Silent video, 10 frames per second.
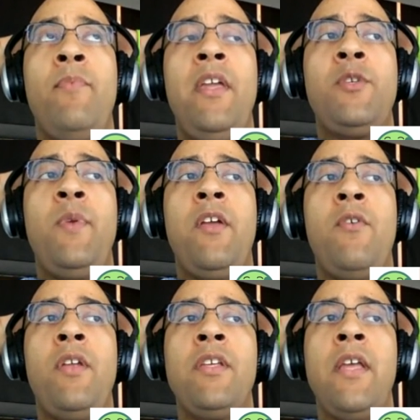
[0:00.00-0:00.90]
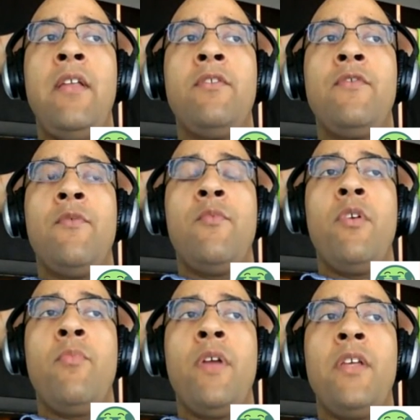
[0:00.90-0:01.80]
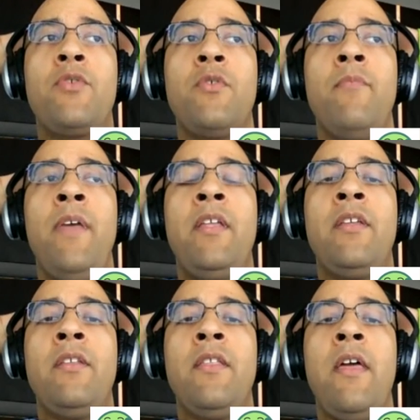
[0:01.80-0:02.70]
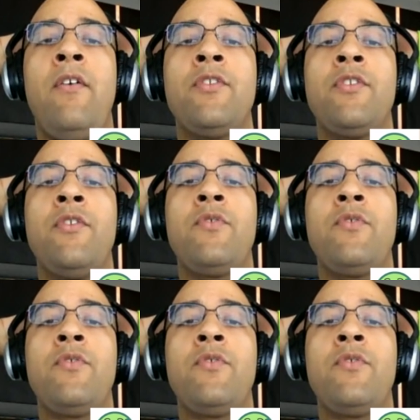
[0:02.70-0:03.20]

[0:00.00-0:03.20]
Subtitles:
PHP coding standards from WordPress sort of baked into that also.